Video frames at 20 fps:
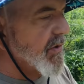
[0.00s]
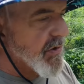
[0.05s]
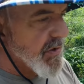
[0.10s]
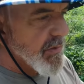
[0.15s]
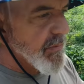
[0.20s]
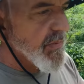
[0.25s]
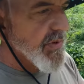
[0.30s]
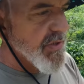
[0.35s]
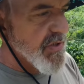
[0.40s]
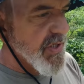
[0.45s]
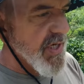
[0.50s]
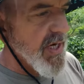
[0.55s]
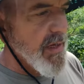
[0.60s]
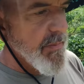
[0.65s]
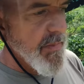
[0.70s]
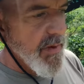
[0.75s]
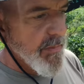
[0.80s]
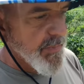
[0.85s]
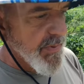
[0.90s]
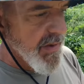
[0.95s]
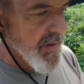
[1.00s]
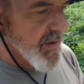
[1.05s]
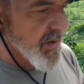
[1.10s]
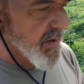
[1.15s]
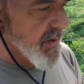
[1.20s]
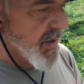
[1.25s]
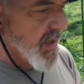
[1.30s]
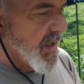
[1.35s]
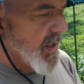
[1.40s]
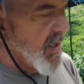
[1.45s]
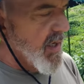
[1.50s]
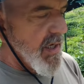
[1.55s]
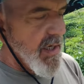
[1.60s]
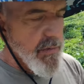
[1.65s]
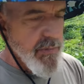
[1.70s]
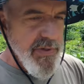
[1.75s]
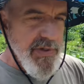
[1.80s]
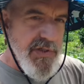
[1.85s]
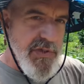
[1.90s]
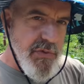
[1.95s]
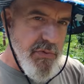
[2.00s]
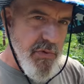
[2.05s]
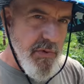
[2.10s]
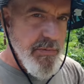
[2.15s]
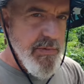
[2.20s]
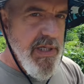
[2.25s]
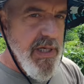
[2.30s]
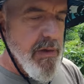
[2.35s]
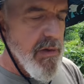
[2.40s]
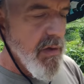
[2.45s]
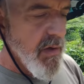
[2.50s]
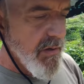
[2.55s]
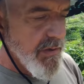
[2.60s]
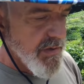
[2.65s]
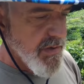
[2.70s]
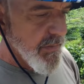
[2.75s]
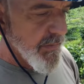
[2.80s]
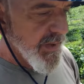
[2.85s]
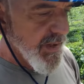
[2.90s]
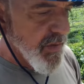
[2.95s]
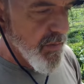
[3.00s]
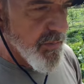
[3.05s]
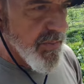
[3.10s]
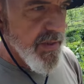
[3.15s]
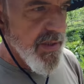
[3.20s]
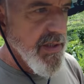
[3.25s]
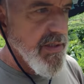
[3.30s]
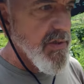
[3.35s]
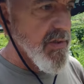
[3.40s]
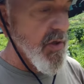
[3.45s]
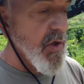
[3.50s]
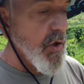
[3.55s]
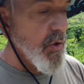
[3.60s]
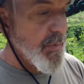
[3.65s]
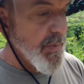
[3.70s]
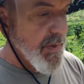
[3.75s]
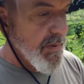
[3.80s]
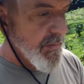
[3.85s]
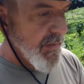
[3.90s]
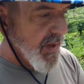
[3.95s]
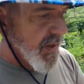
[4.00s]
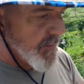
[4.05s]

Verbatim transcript: the Goodwitch came up here and we stripped out all the tomato plants to open them